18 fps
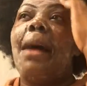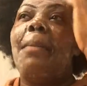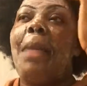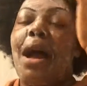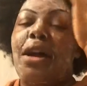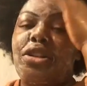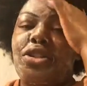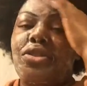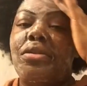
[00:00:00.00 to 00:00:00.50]
I'm
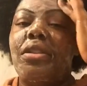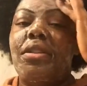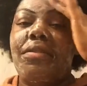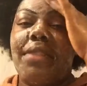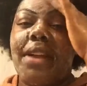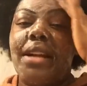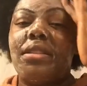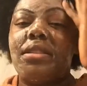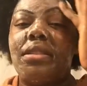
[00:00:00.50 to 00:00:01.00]
not sure
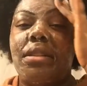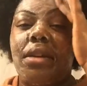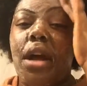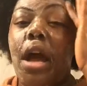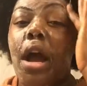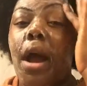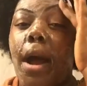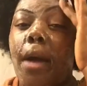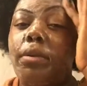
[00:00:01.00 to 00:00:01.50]
if that's
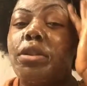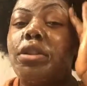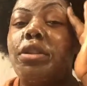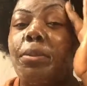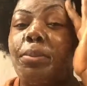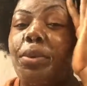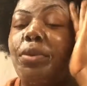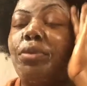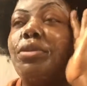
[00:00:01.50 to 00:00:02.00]
how it's
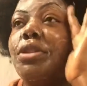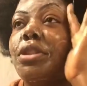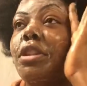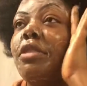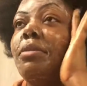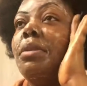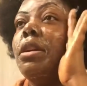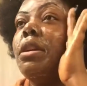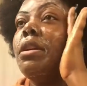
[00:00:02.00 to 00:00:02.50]
supposed
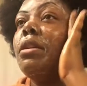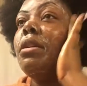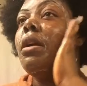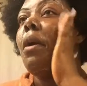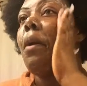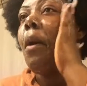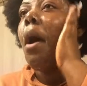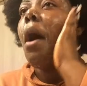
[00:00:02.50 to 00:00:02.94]
to be.